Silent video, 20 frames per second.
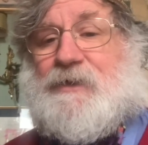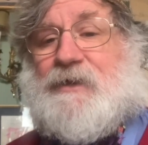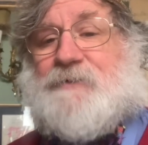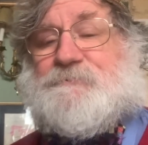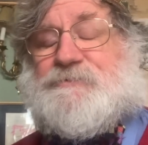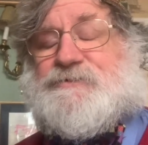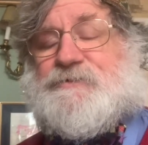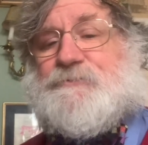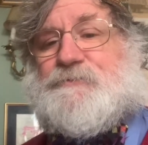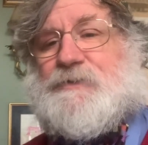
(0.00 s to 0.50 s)

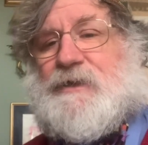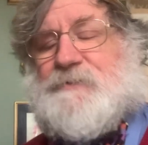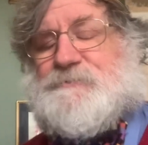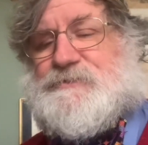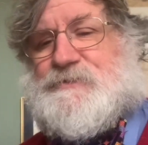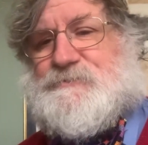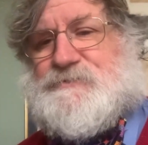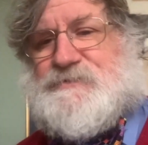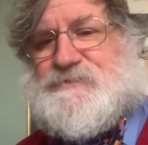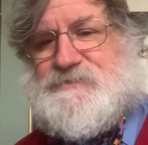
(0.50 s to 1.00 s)

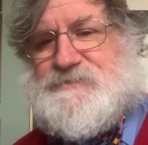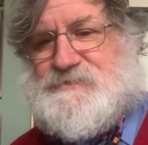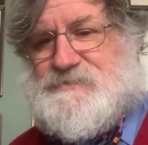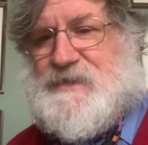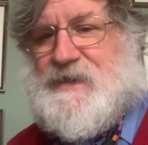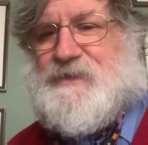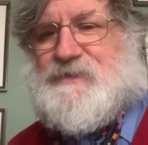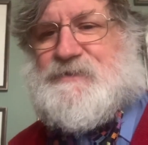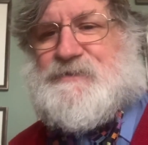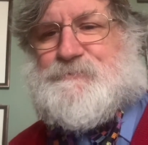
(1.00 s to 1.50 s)
so
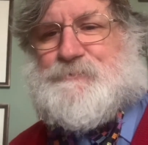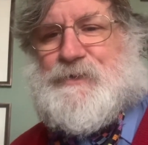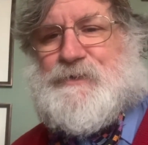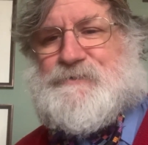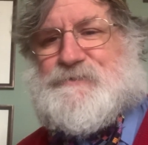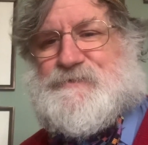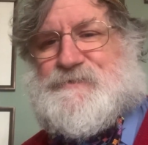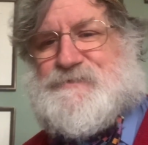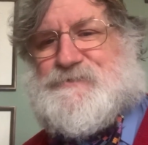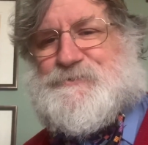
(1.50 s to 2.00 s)
staggered by
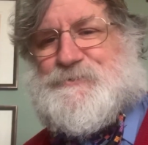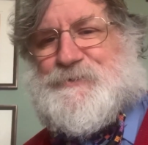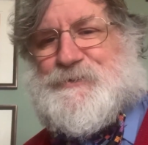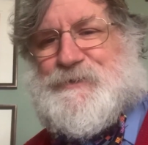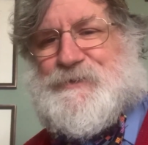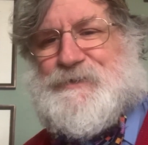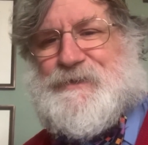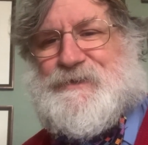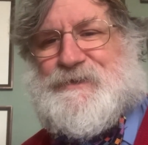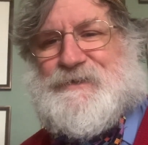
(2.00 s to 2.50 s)
this
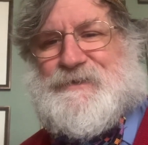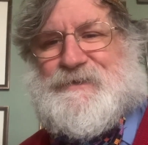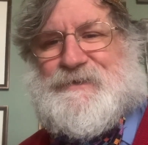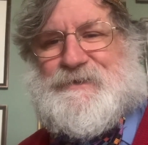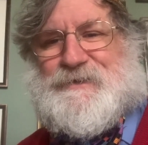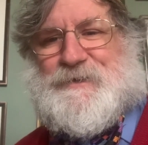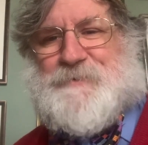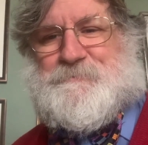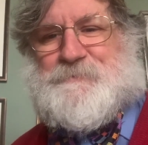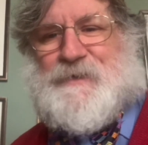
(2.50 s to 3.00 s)
story.
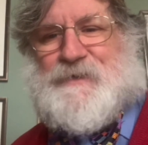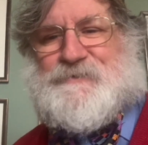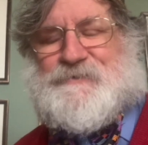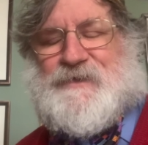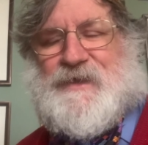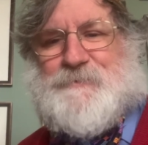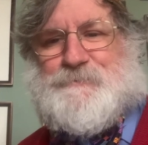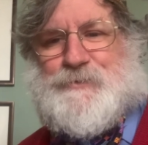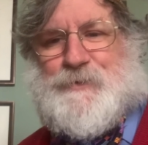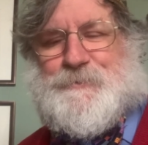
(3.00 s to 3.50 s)
I think
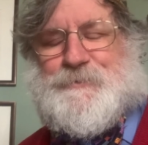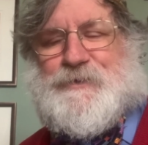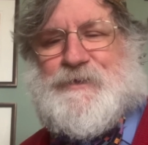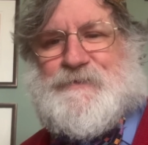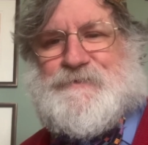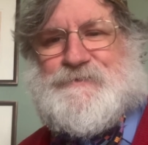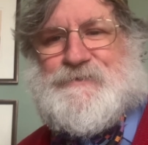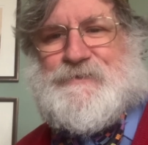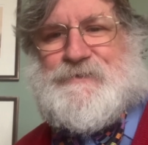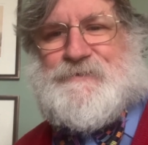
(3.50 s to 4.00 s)
I'm probably
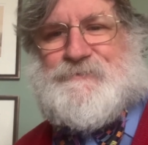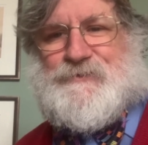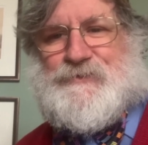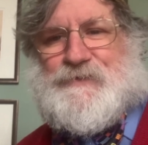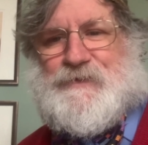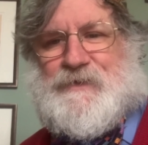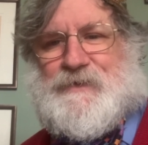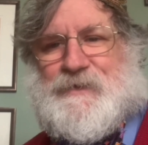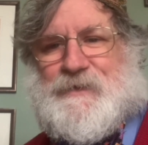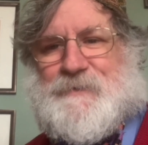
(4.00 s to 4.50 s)
going to leave it
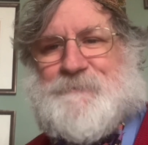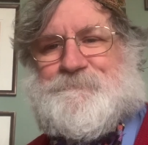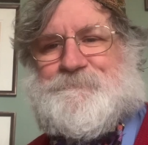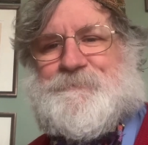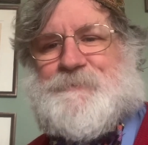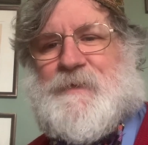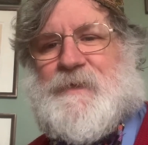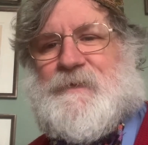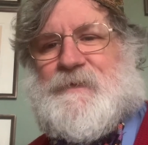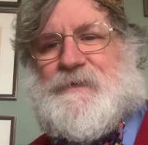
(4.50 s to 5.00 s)
there
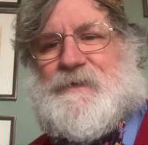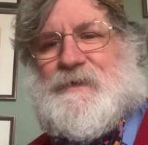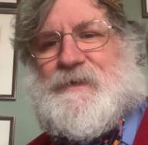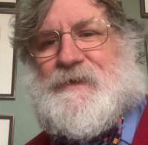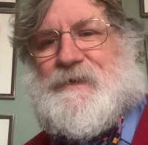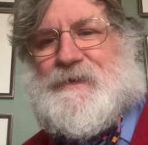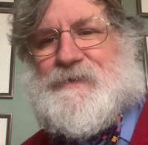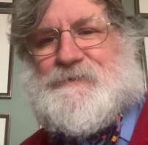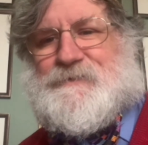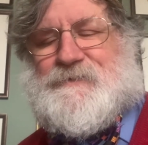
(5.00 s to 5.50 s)

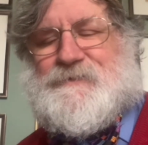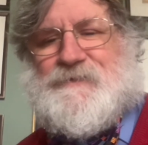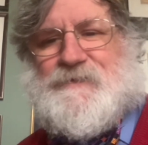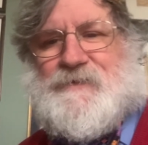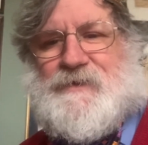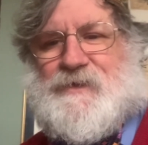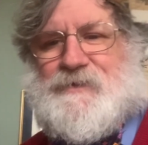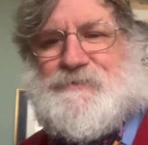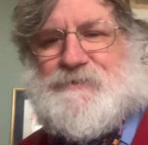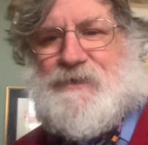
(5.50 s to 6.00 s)
and
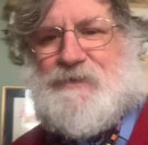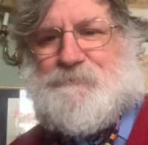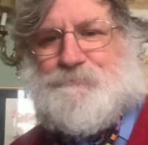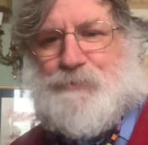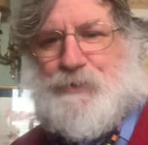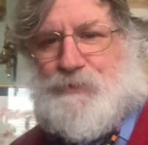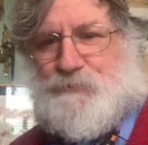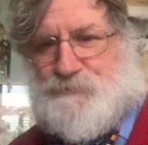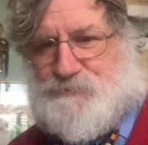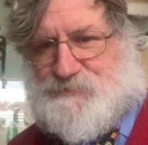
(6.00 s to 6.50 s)

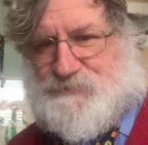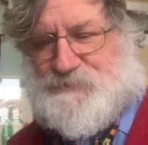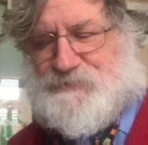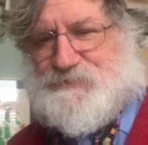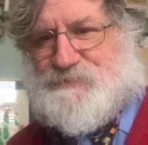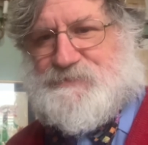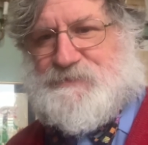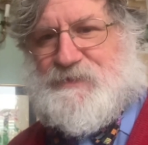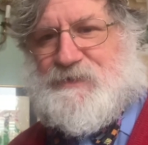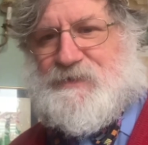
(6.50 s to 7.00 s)
post
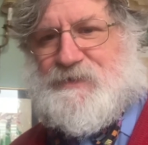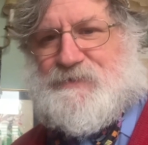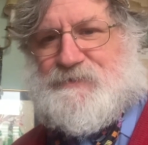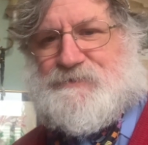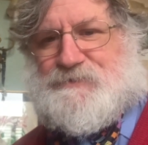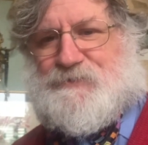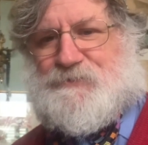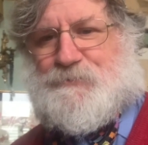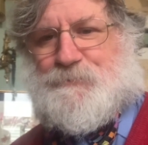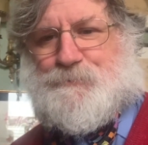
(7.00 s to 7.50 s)
this and
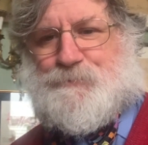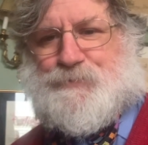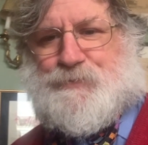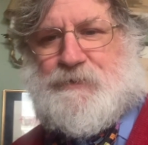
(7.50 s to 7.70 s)
hope